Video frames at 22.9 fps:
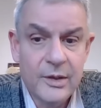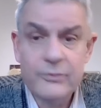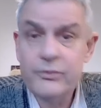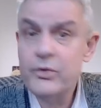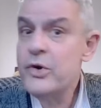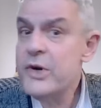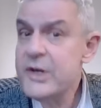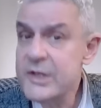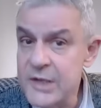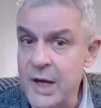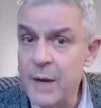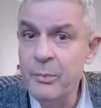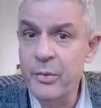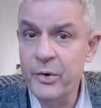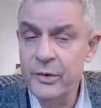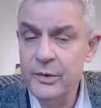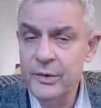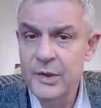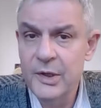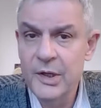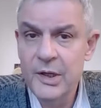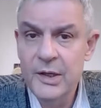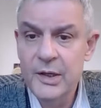For
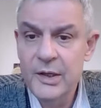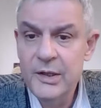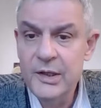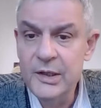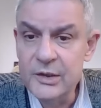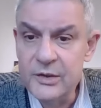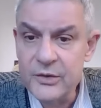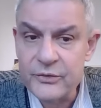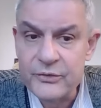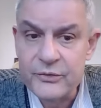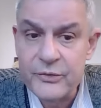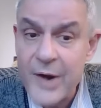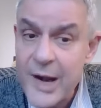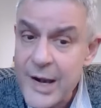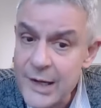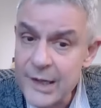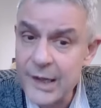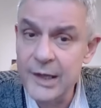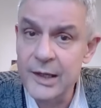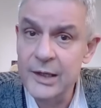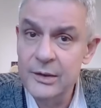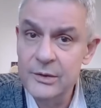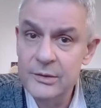example, in the
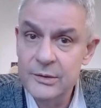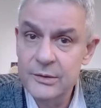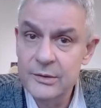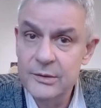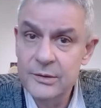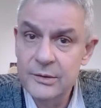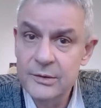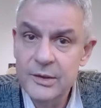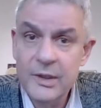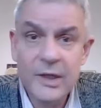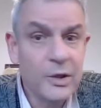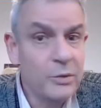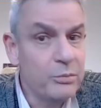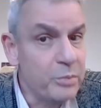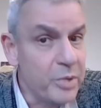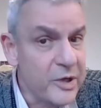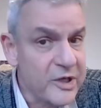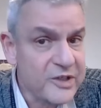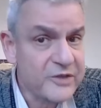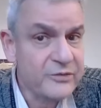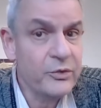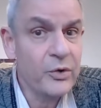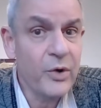friendly and
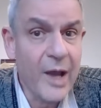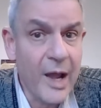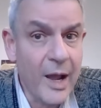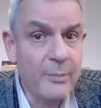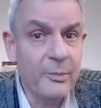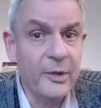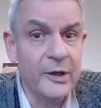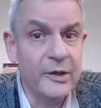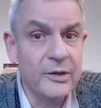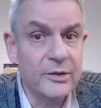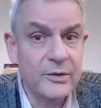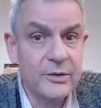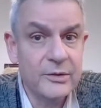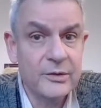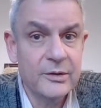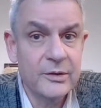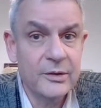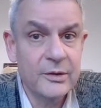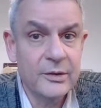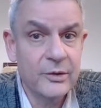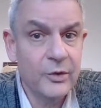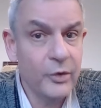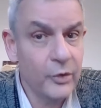peaceful hamlet
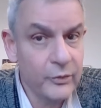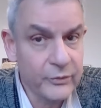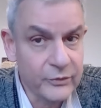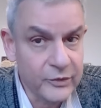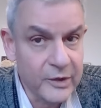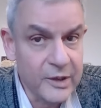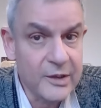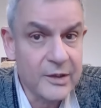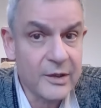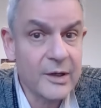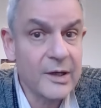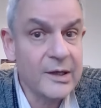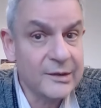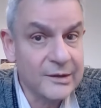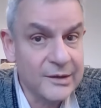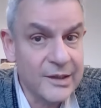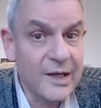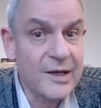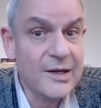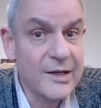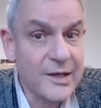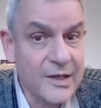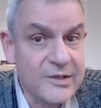of Deir,
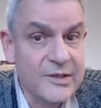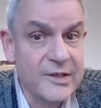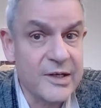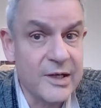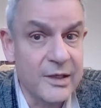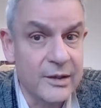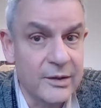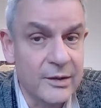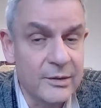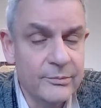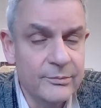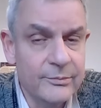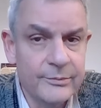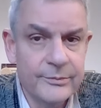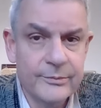Deir Yassin.